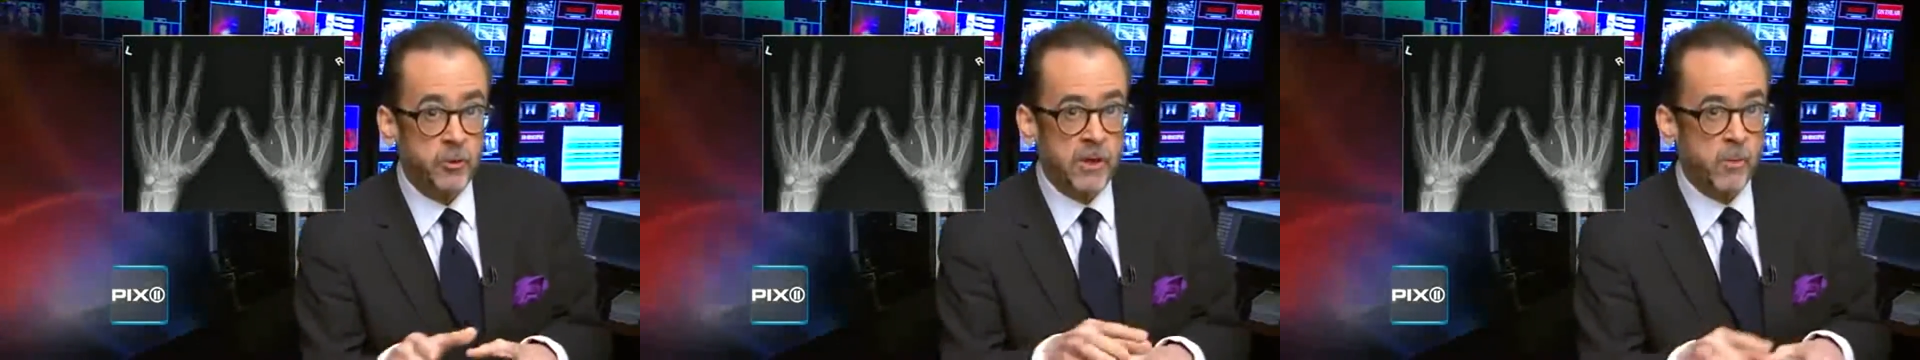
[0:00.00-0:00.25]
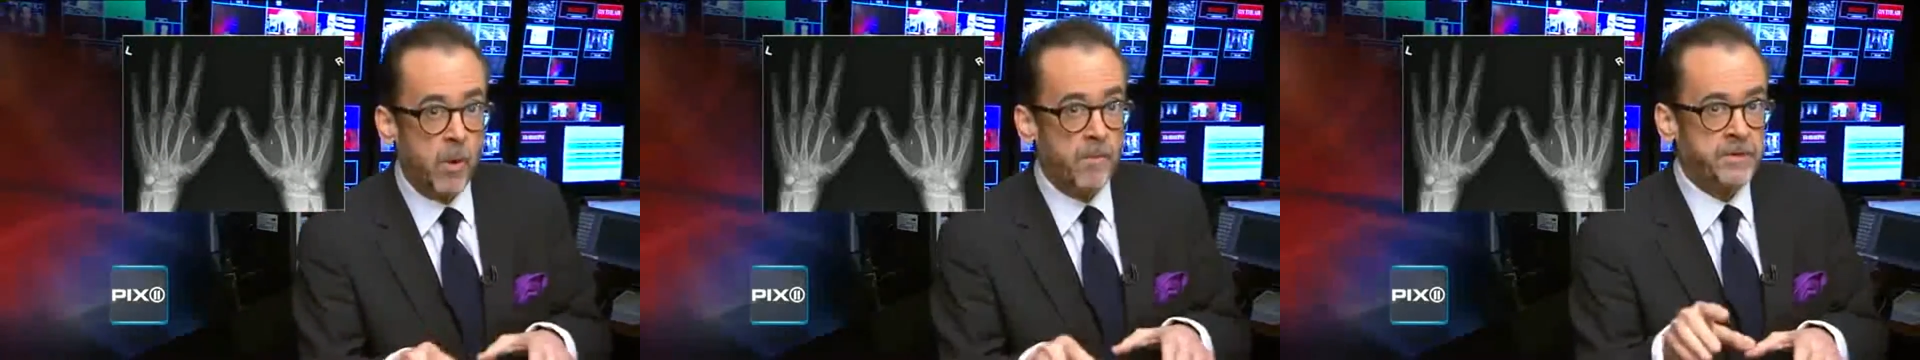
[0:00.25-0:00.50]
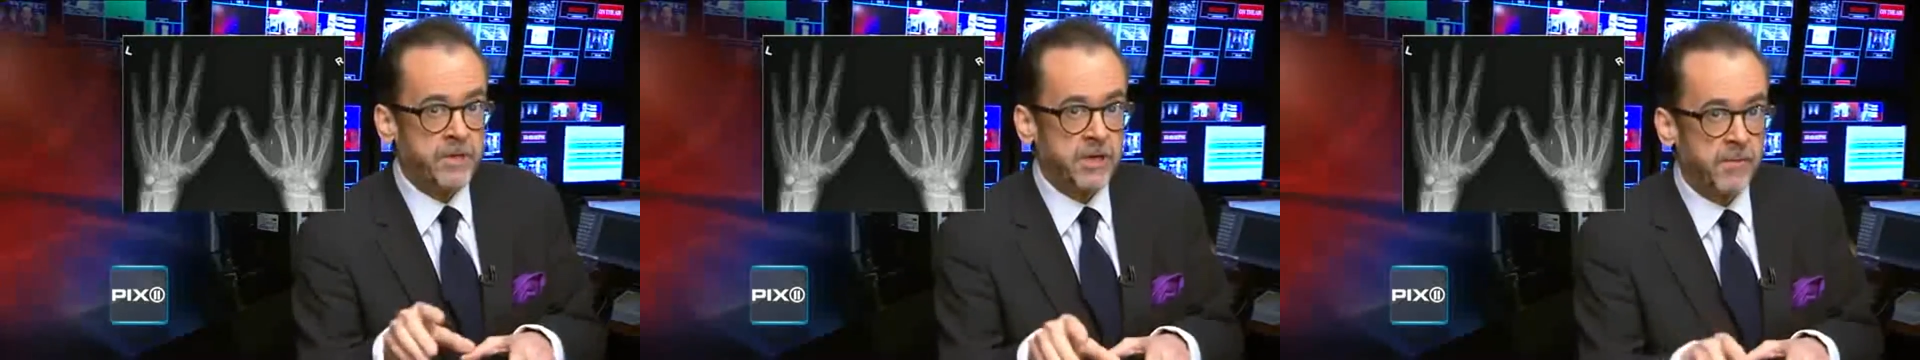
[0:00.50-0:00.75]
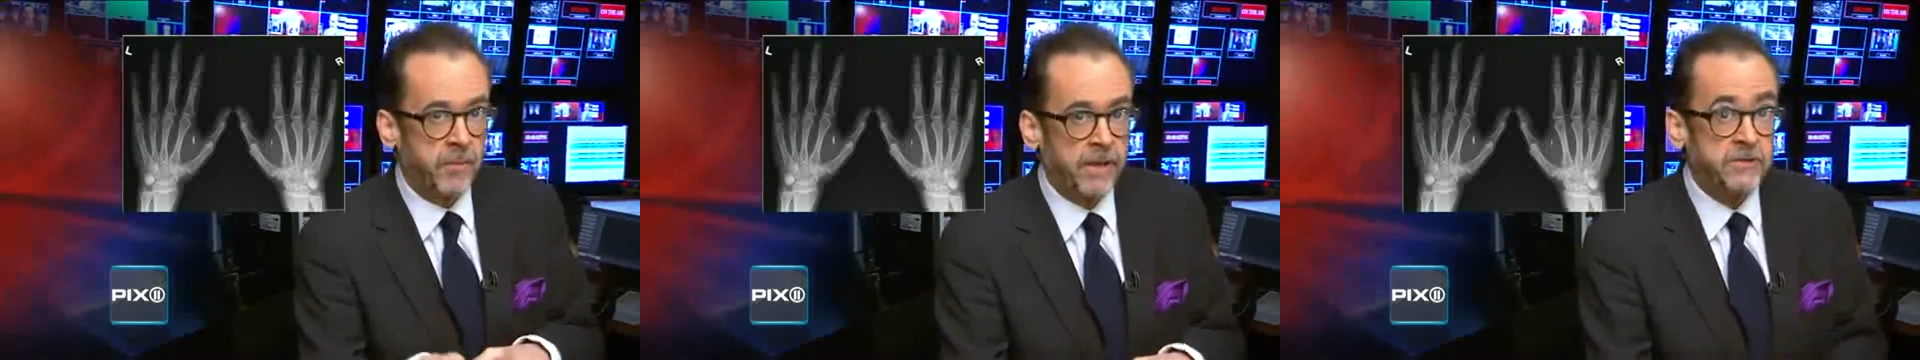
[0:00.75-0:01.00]
look at one
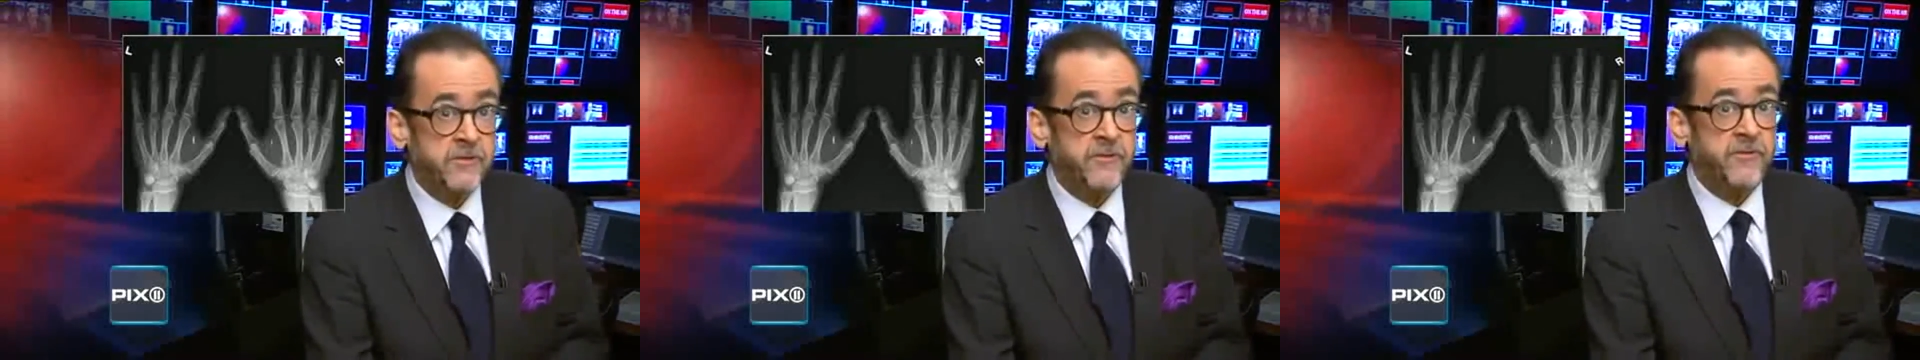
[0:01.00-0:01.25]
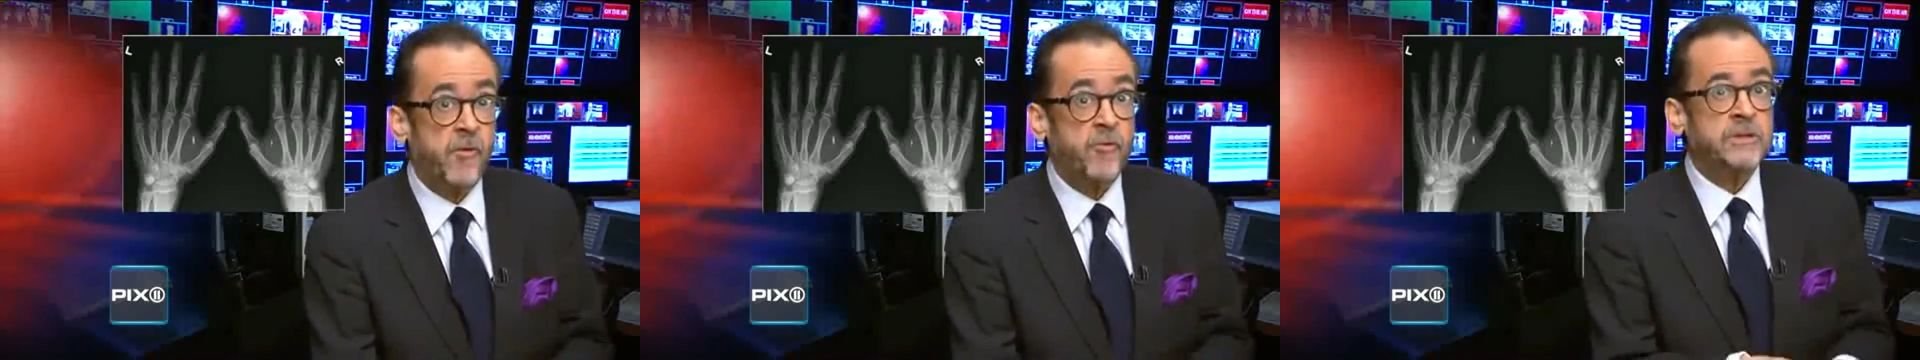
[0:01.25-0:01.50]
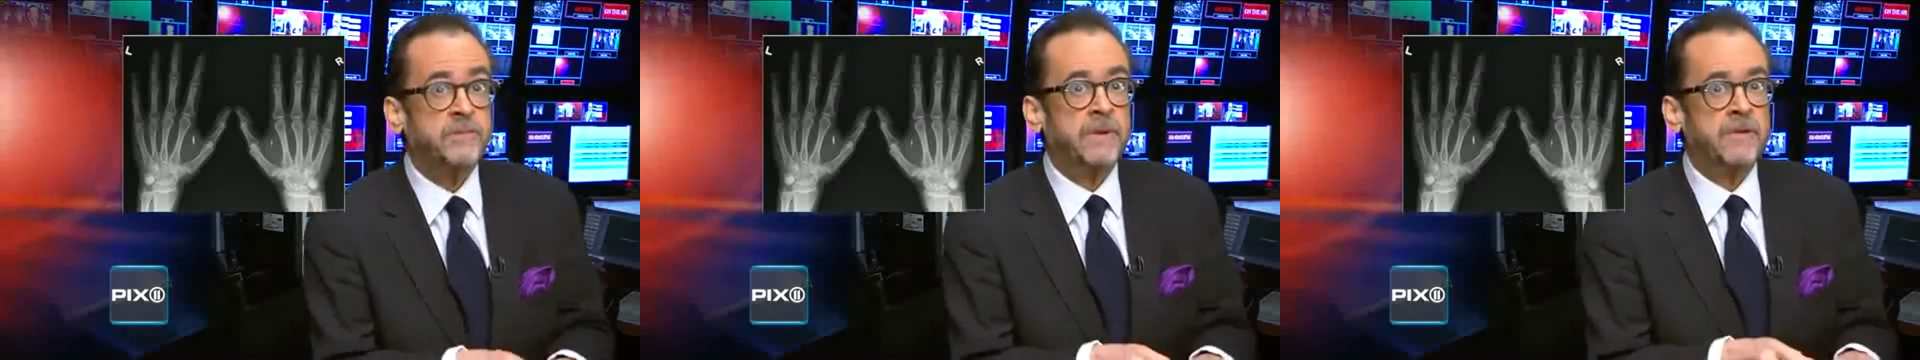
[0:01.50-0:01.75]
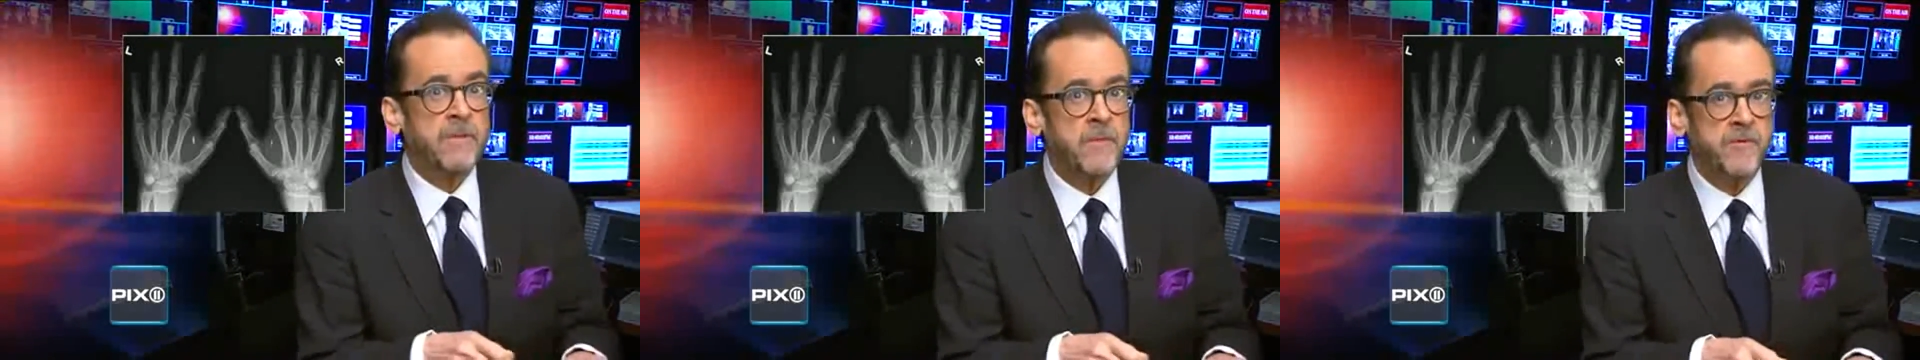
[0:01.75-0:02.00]
particular place to
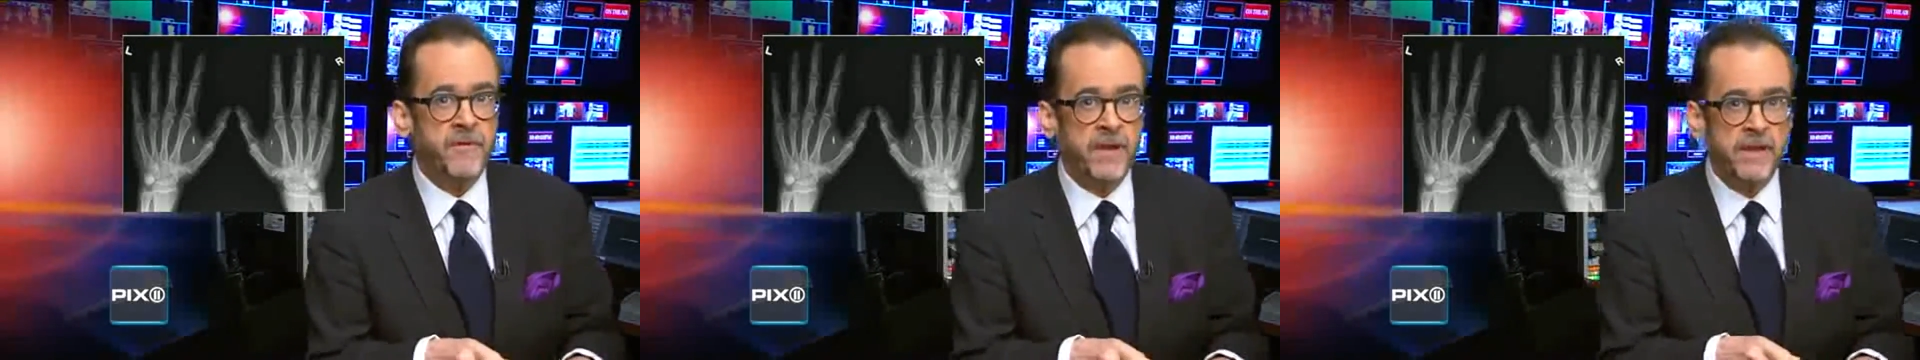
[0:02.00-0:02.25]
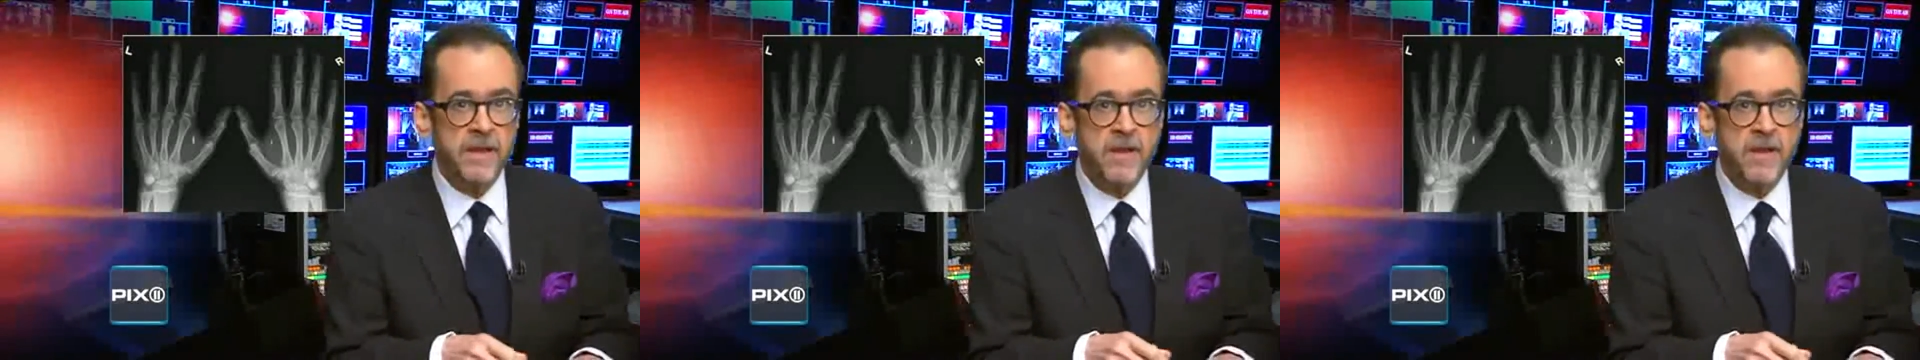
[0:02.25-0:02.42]
forcibly remove it.